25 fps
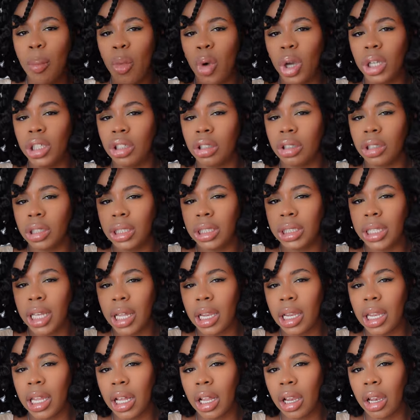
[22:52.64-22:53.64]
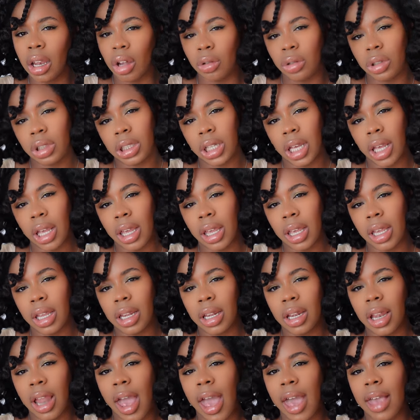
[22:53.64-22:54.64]
moisture sealing
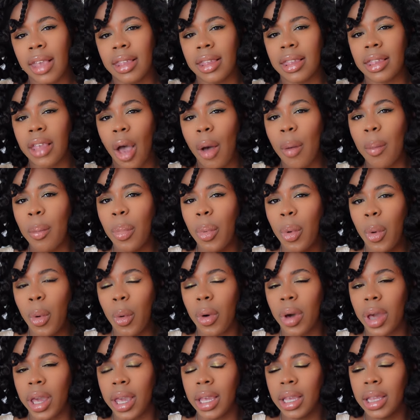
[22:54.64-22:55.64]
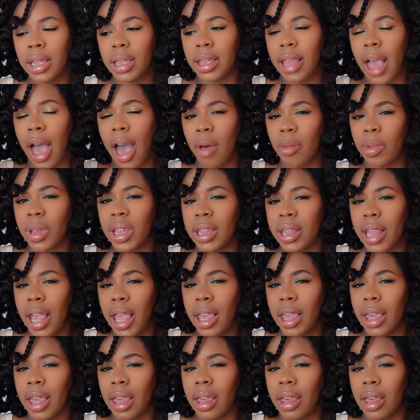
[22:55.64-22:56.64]
lotion, at some points I was
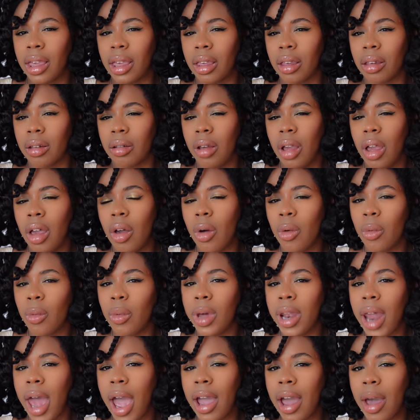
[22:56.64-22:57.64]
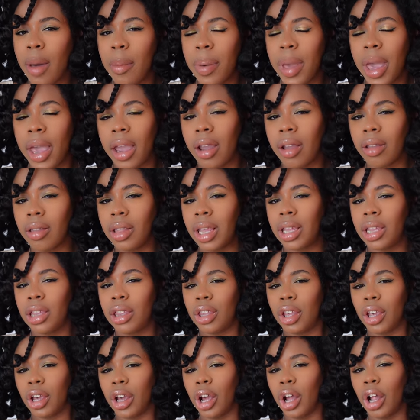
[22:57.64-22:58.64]
thinking, would I compare
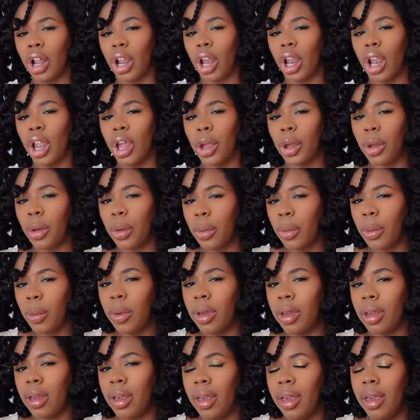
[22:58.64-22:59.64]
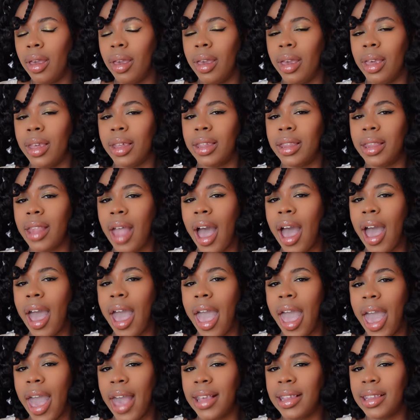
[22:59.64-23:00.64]
this to glue? It's not
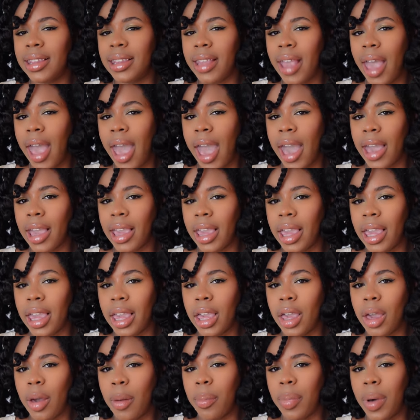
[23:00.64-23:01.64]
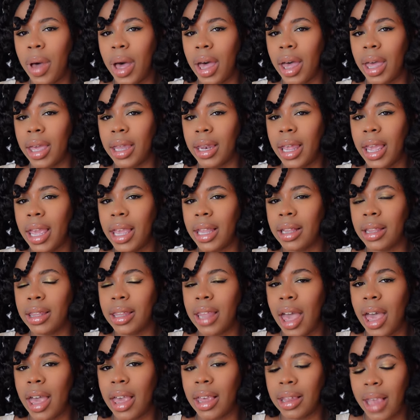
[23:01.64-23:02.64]
as tacky, but it
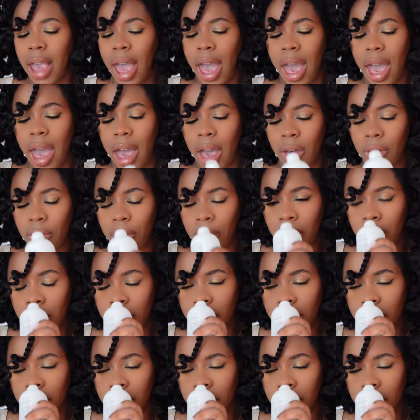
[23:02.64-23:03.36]
does have...